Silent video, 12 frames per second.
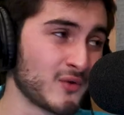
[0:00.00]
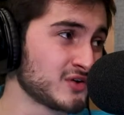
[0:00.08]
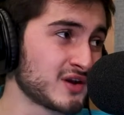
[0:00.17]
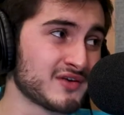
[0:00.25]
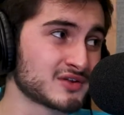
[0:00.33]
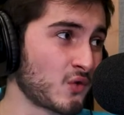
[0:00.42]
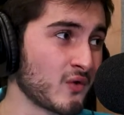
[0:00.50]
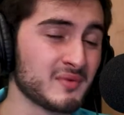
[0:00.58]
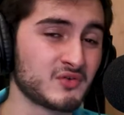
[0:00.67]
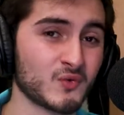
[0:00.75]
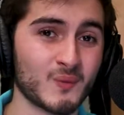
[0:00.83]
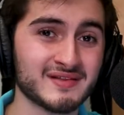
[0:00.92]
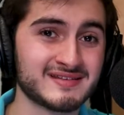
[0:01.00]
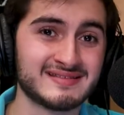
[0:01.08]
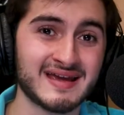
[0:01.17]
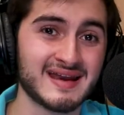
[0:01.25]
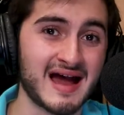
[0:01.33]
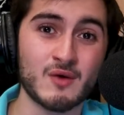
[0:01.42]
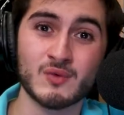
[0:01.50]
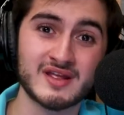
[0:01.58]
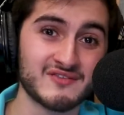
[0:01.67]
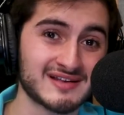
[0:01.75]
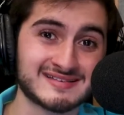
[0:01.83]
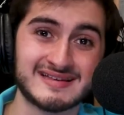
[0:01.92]
I were to give it a score in between 1 to 10, I would
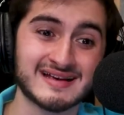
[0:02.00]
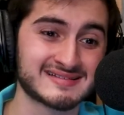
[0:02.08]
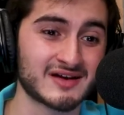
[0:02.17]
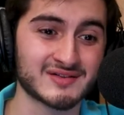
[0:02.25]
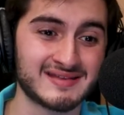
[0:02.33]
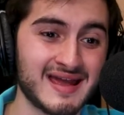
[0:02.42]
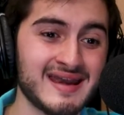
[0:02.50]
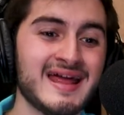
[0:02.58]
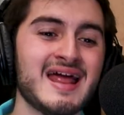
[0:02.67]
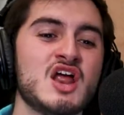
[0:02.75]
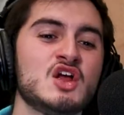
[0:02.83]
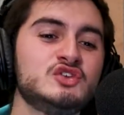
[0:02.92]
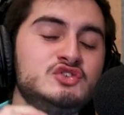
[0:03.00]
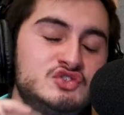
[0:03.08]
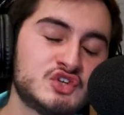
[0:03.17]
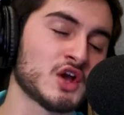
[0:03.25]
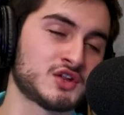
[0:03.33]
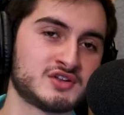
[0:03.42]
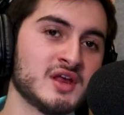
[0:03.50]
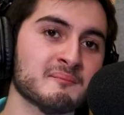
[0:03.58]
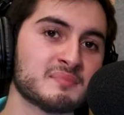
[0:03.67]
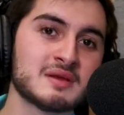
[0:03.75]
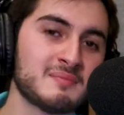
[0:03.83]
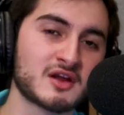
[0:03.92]
give it a 6 out of 10, just
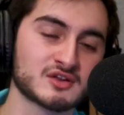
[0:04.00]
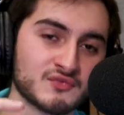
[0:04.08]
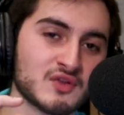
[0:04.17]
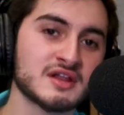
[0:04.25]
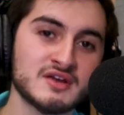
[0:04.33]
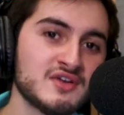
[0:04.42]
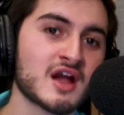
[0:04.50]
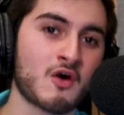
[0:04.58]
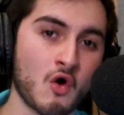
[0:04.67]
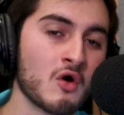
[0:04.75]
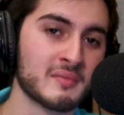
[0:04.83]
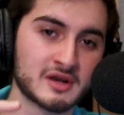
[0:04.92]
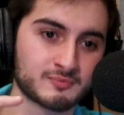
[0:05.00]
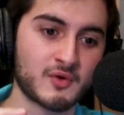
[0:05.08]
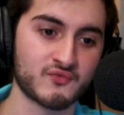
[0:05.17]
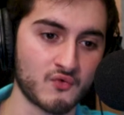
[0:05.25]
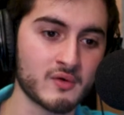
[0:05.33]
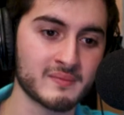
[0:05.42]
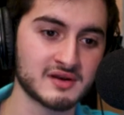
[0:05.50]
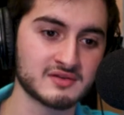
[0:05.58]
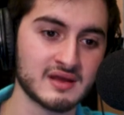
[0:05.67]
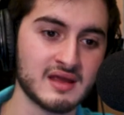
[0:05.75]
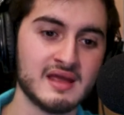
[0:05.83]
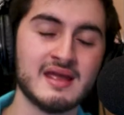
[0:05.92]
simply because of Olivia Colman's
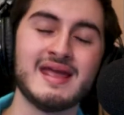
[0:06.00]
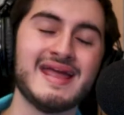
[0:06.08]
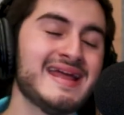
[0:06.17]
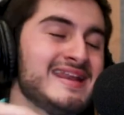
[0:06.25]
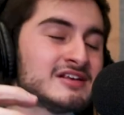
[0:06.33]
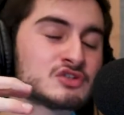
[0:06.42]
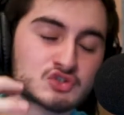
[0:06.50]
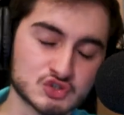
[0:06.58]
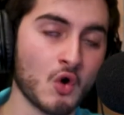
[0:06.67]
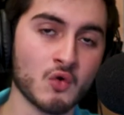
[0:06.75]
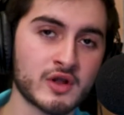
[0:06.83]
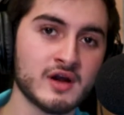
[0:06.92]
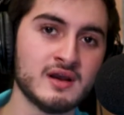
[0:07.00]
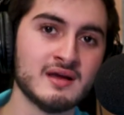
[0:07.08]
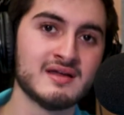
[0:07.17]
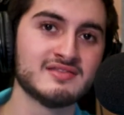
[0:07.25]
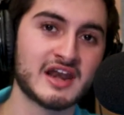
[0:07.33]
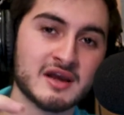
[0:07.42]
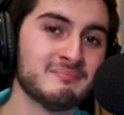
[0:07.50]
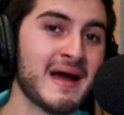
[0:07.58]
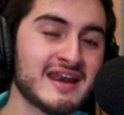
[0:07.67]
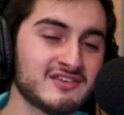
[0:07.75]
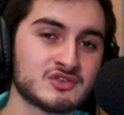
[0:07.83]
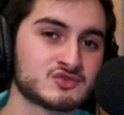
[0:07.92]
performance. It is so good that it
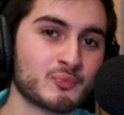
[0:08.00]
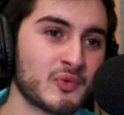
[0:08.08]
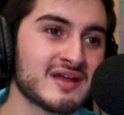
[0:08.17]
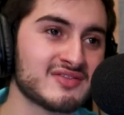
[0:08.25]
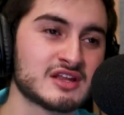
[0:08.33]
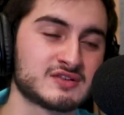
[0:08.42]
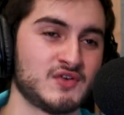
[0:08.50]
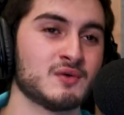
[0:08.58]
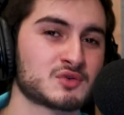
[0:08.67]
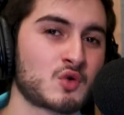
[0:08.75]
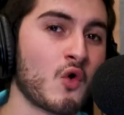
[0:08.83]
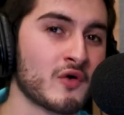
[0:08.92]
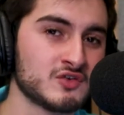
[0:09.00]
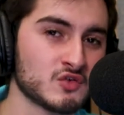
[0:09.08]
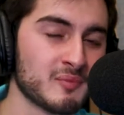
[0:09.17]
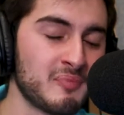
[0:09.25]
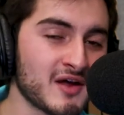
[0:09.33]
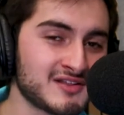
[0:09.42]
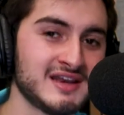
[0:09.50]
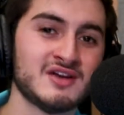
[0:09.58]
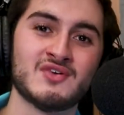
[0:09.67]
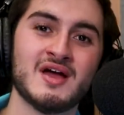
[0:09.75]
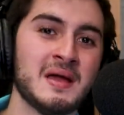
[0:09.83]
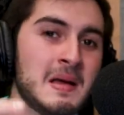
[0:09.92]
manages to bring this film's score into the
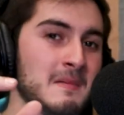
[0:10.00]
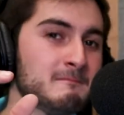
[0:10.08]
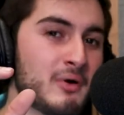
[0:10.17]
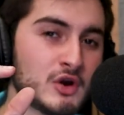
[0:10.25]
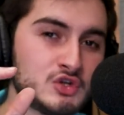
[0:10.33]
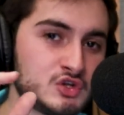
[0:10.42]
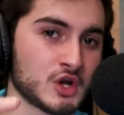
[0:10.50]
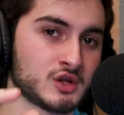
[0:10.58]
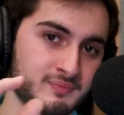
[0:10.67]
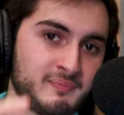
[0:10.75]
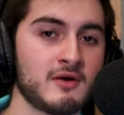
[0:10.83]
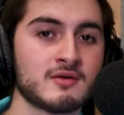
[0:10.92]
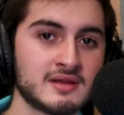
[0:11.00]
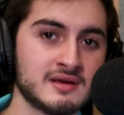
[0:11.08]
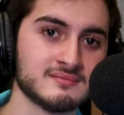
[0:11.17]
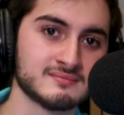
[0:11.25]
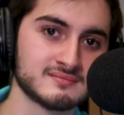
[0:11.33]
positive, but just barely.